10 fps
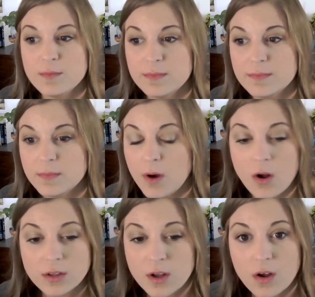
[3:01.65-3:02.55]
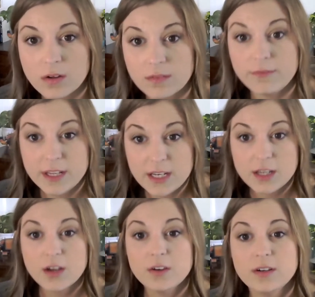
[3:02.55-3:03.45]
All in all,
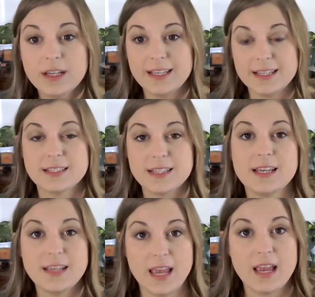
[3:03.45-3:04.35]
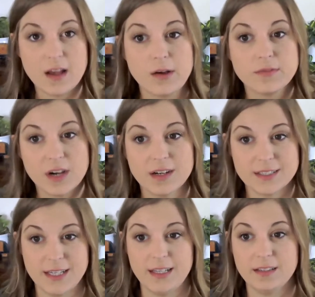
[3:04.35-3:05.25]
video is the king of
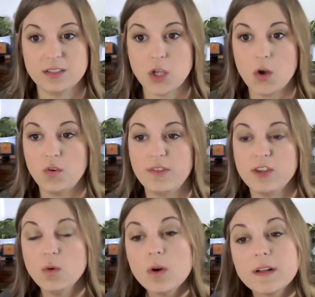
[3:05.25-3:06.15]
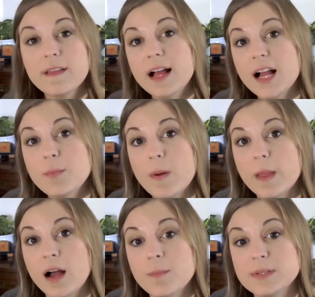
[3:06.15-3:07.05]
content. So if you want to leg
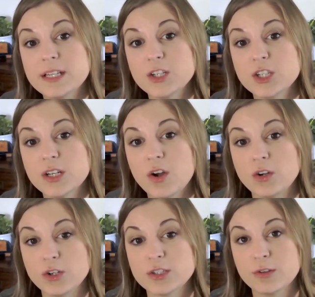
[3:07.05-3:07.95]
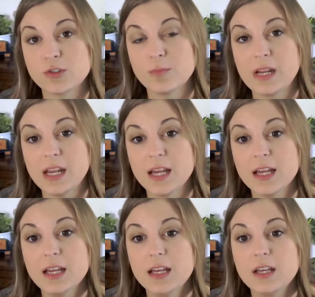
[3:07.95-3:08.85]
up on the competition on your social
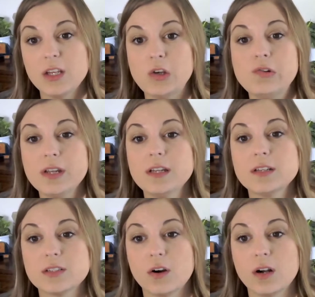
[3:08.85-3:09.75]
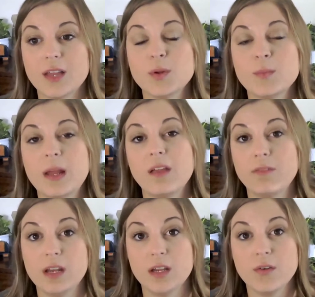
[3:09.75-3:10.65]
media, you need to start
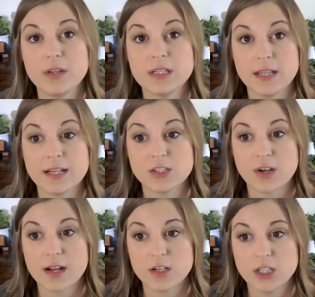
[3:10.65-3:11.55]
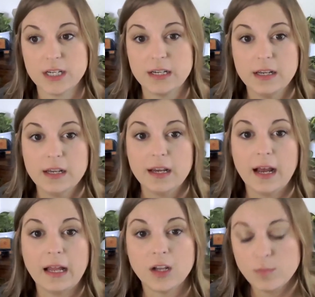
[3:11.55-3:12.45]
implementing video into that strategy.
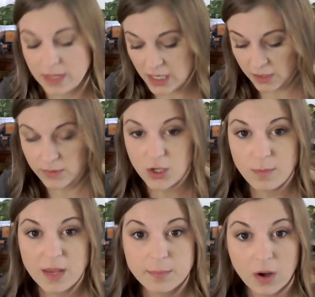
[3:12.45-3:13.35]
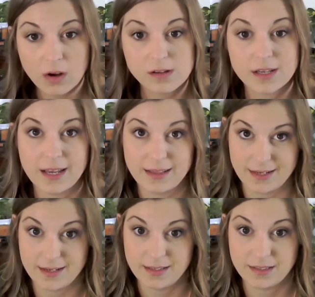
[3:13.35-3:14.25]
I know many of you may balk
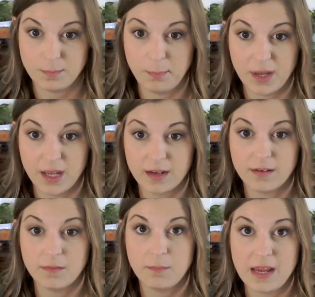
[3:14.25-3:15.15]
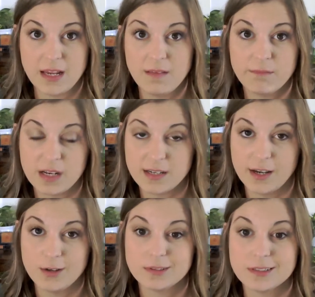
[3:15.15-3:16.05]
at this, but making
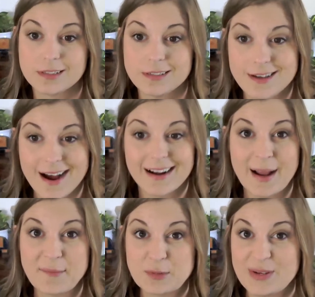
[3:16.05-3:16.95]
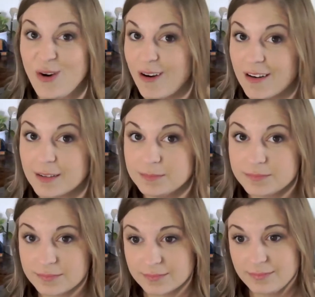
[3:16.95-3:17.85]
videos does not have to be hard.
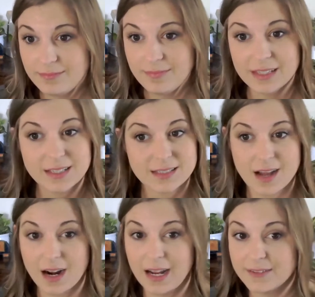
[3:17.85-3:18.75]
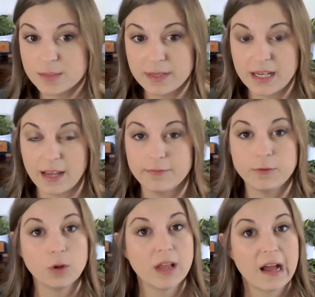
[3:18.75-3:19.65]
It does not have to be a
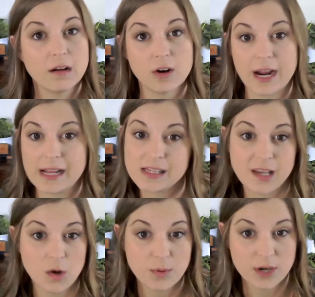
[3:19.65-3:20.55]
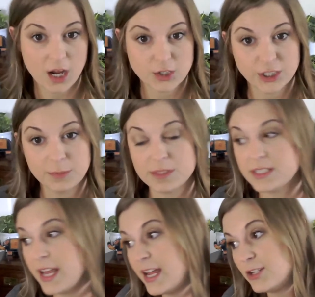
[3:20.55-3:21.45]
full out grand scale production with
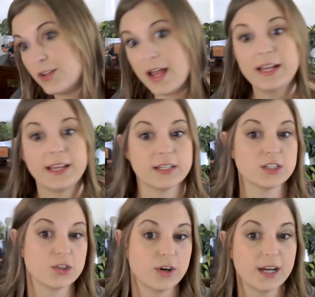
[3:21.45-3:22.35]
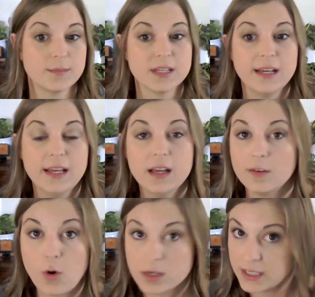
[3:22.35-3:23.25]
stage lighting and a script.
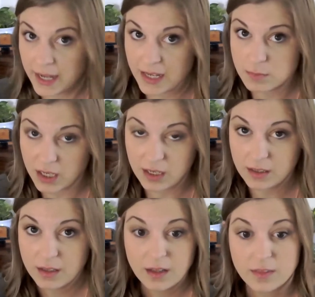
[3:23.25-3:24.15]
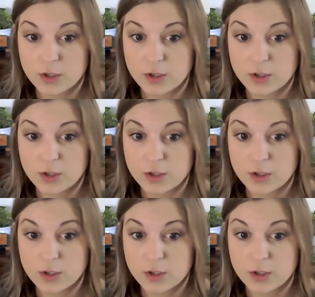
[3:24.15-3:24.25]
Of course it can be.